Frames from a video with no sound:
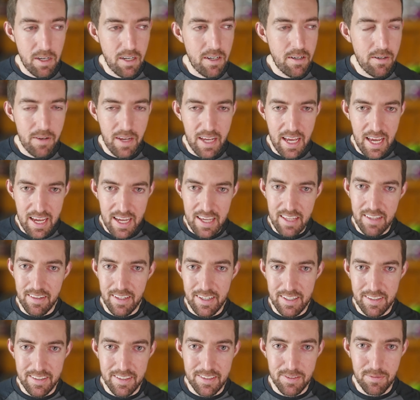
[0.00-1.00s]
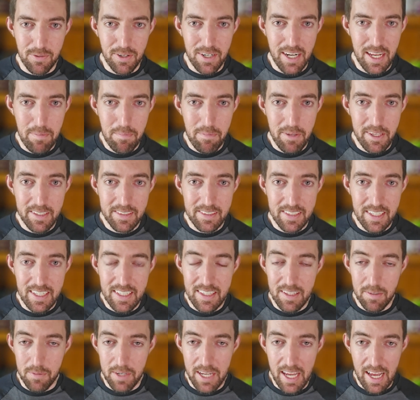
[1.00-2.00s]
oh, hey, like this one NPC
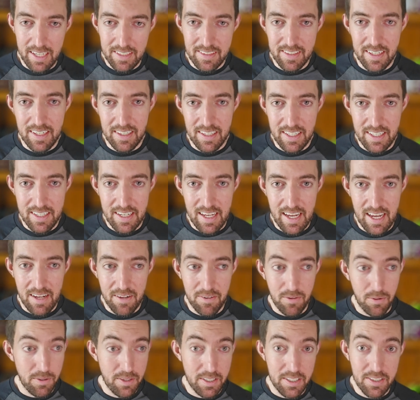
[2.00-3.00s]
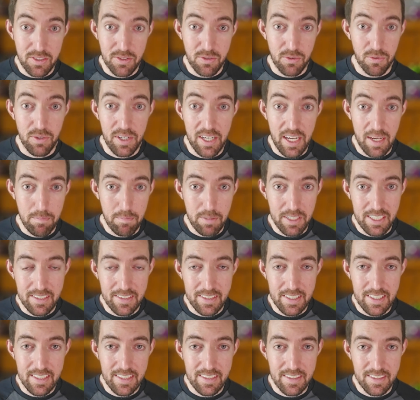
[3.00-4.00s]
that we accidentally downed, or these three
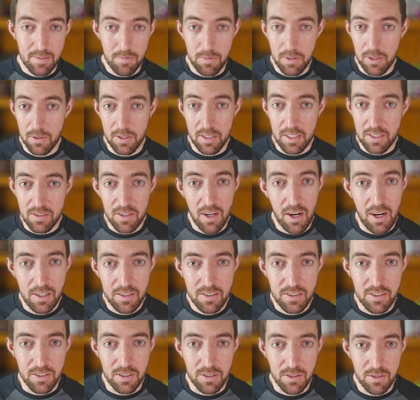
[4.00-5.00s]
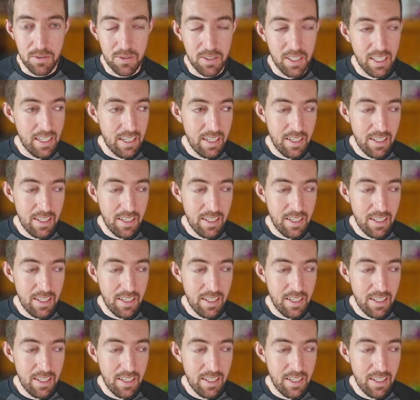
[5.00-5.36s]
NPCs that we were going to talk to